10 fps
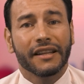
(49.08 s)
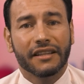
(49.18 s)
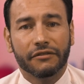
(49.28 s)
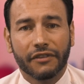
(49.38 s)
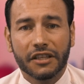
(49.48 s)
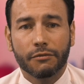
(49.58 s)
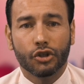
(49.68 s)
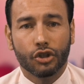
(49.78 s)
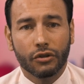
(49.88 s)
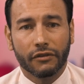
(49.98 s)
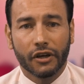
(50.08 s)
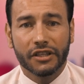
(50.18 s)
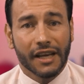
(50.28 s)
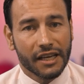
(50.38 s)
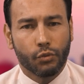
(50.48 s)
The investment
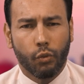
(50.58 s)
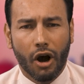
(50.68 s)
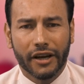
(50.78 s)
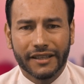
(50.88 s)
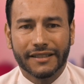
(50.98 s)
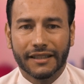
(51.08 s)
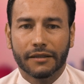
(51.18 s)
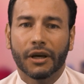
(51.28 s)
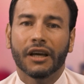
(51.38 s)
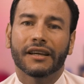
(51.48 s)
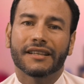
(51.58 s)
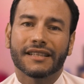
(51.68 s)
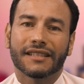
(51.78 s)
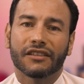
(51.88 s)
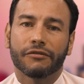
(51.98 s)
universe is wide and deep,
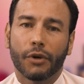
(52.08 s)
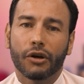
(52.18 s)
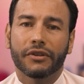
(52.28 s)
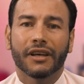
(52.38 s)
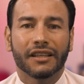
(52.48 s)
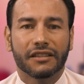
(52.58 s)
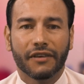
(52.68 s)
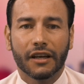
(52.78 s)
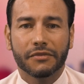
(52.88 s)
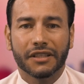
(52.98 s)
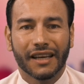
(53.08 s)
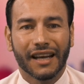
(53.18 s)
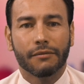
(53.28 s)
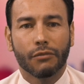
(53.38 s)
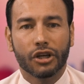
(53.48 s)
consisting of both developed
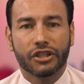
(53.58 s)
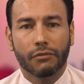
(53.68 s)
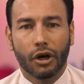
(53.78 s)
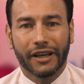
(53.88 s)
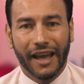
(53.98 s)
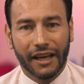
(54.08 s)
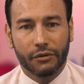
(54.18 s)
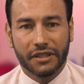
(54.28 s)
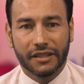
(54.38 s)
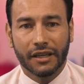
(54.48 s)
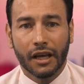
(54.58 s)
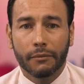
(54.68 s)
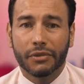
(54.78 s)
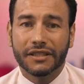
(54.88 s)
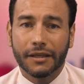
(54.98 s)
and emerging market equities.
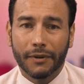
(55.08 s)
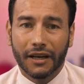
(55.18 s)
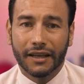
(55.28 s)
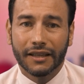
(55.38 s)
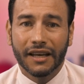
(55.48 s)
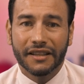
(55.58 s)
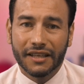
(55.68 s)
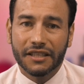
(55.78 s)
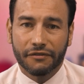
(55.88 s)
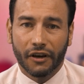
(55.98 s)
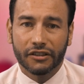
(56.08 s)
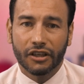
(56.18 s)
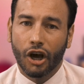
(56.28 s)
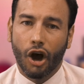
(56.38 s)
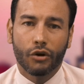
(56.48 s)
But typically, this fund
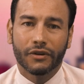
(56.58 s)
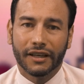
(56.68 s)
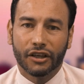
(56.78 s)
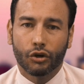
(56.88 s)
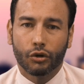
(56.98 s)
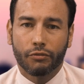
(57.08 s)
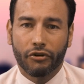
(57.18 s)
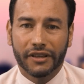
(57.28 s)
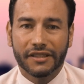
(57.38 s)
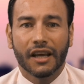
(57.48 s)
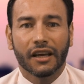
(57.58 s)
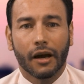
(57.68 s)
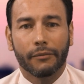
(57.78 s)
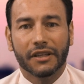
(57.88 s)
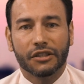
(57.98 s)
only incorporates
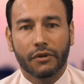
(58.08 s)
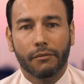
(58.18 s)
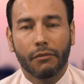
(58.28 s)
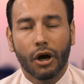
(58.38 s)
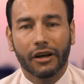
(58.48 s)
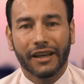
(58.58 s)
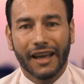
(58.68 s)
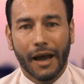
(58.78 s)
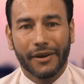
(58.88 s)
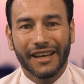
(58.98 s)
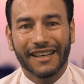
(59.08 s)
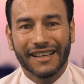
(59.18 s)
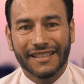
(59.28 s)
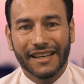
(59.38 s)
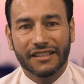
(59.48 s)
companies with a market cap in
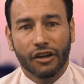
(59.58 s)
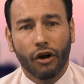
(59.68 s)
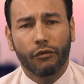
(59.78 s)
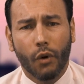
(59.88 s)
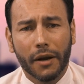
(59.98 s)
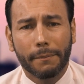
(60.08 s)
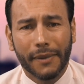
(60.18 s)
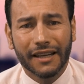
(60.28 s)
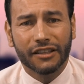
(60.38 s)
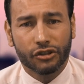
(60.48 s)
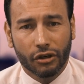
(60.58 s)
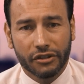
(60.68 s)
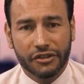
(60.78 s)
excess of $1 billion.